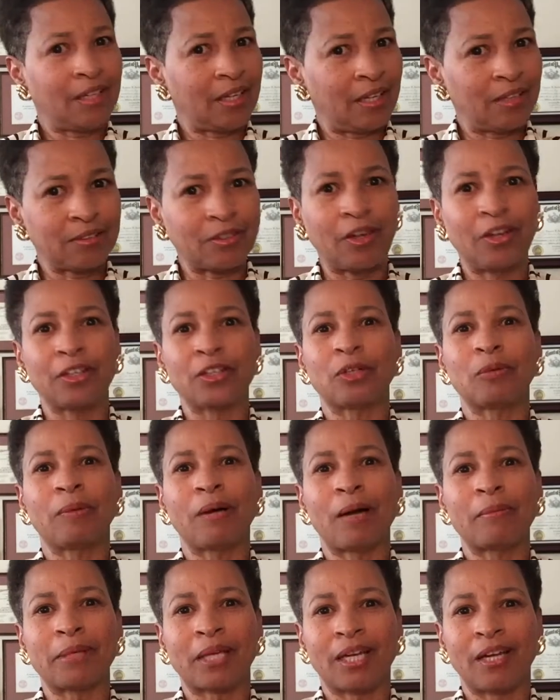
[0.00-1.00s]
I'll call it
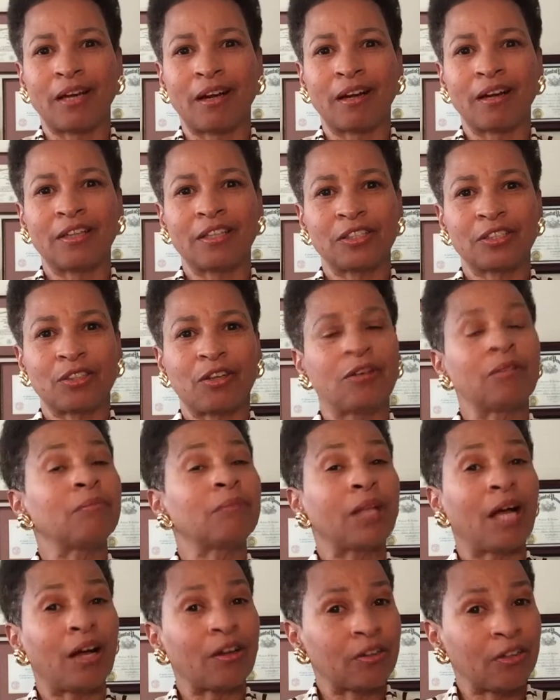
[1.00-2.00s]
Obamacare, so
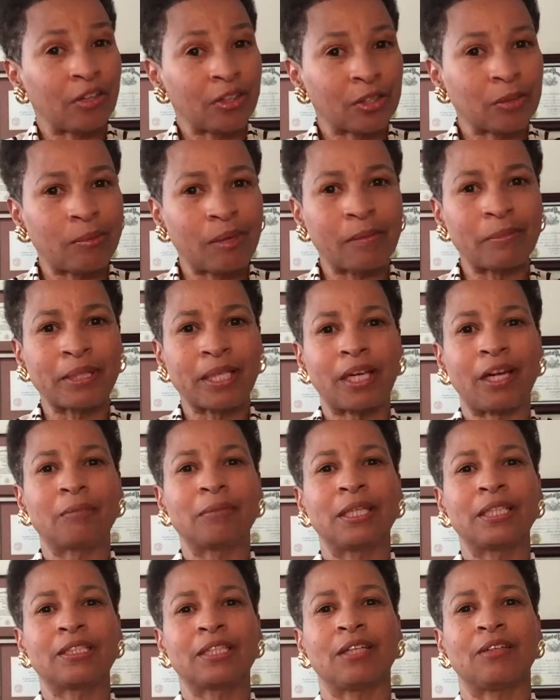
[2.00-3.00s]
I'll call it Obamacare
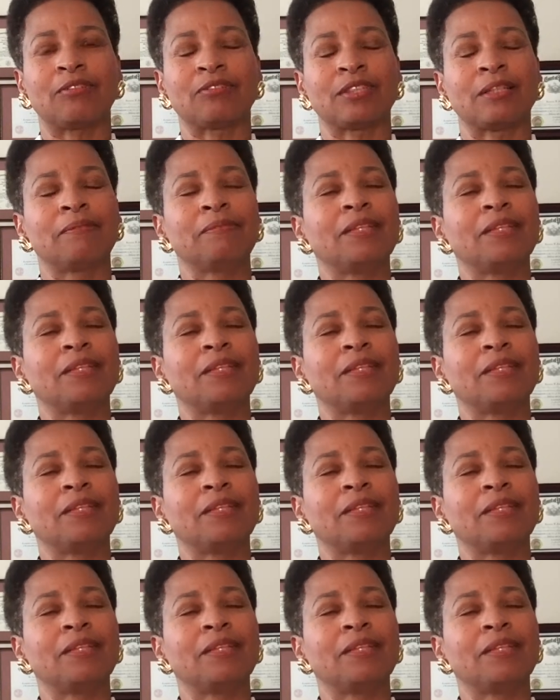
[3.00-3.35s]
myself.